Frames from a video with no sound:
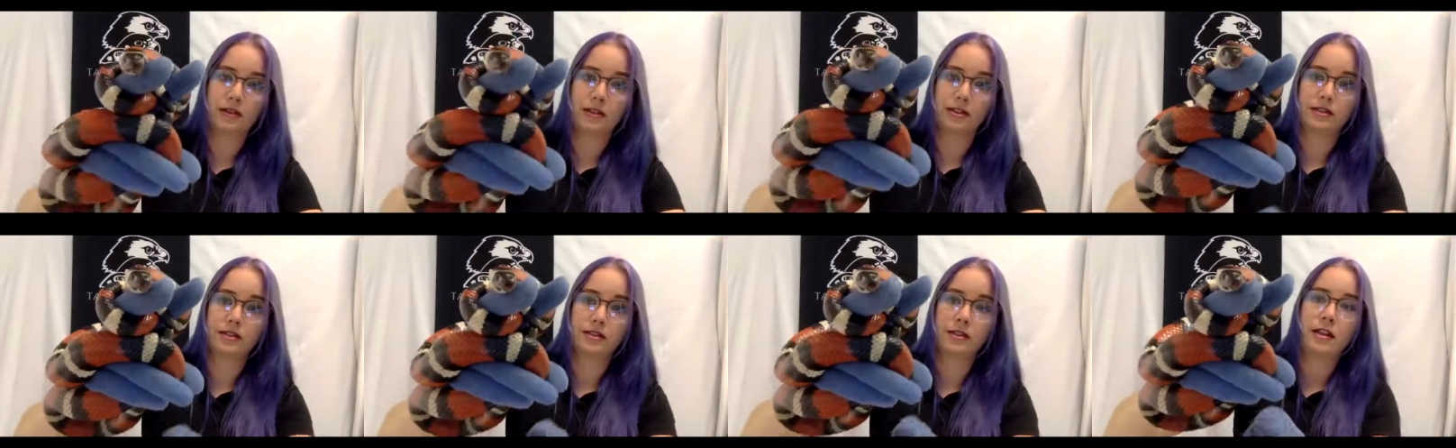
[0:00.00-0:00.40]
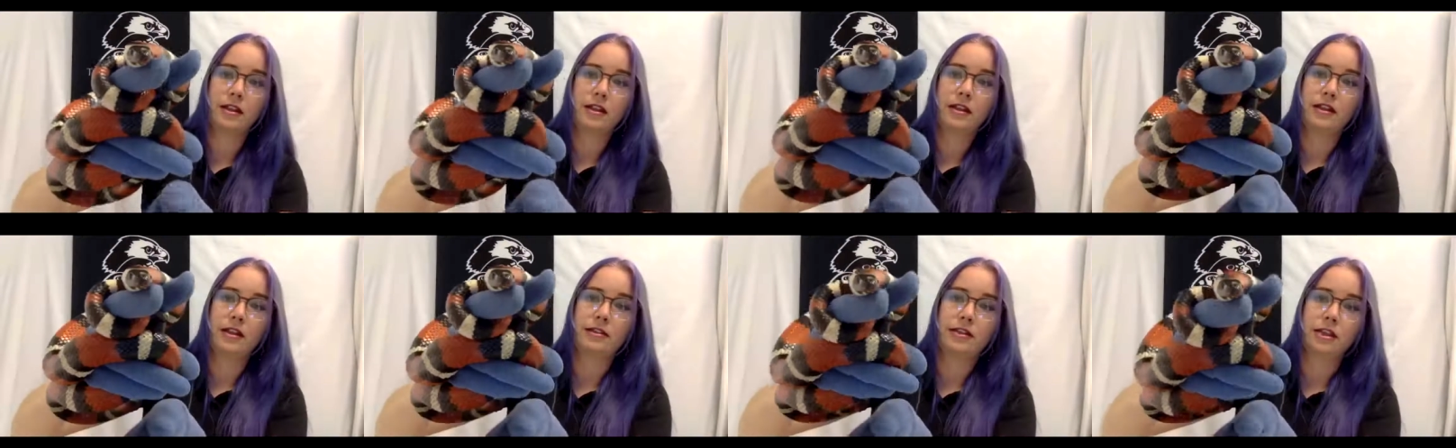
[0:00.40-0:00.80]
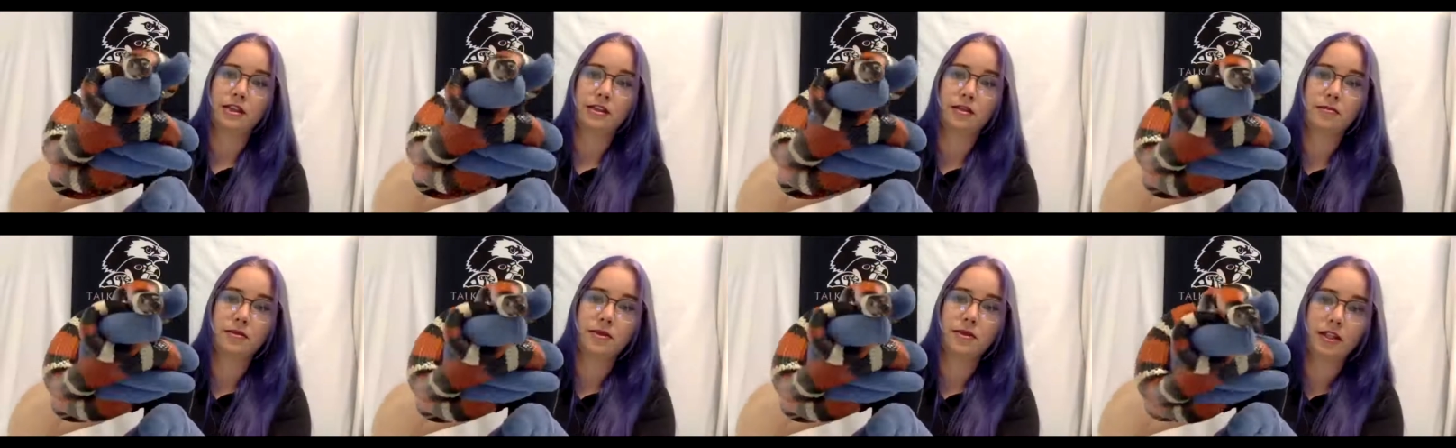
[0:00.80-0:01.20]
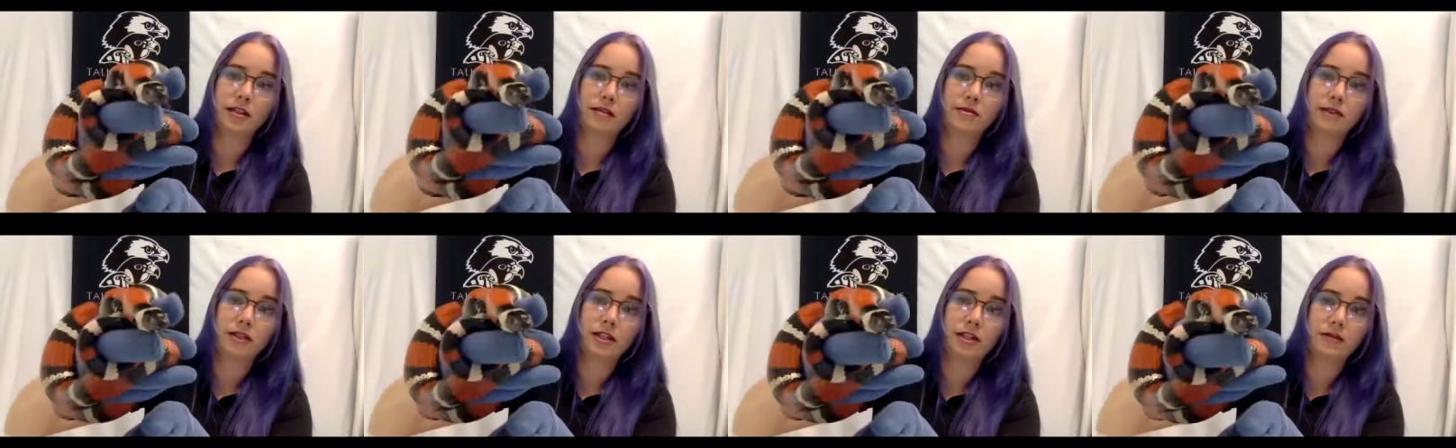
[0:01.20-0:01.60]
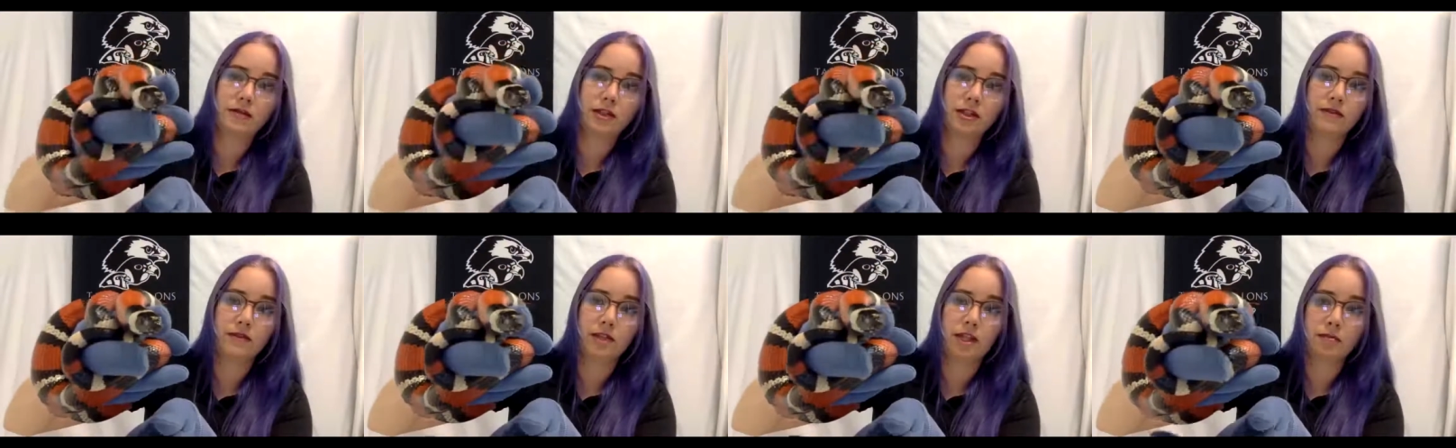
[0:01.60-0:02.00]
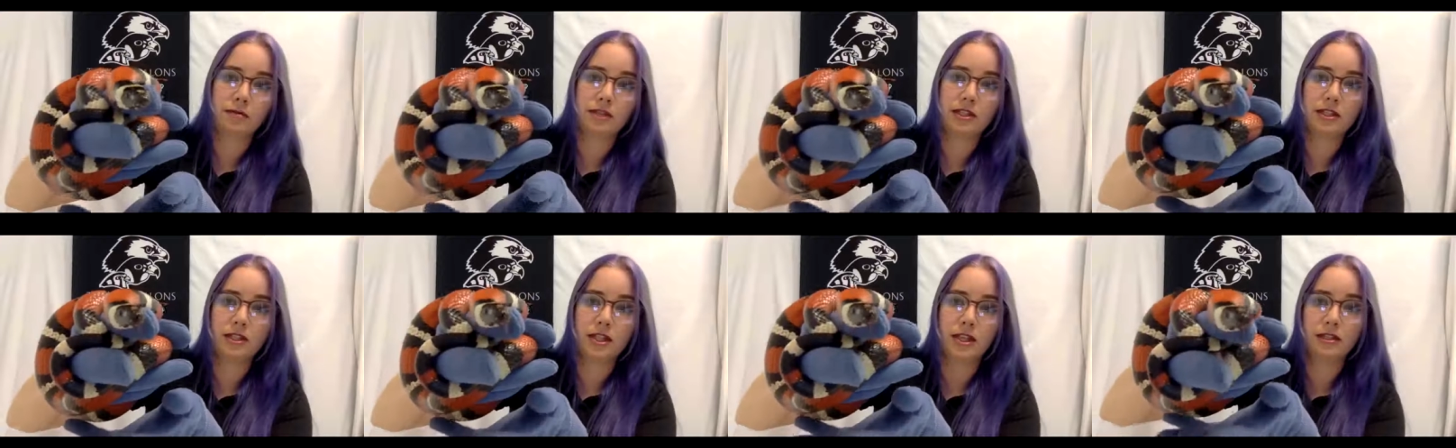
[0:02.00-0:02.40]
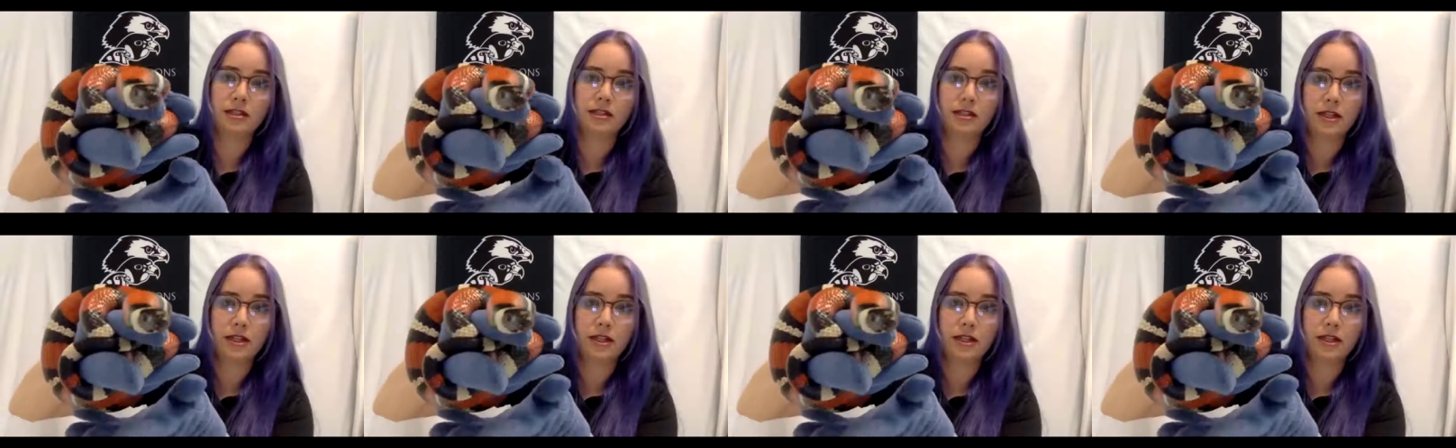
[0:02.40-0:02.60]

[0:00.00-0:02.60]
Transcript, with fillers: Let's let's let them live. And even the venomous snakes,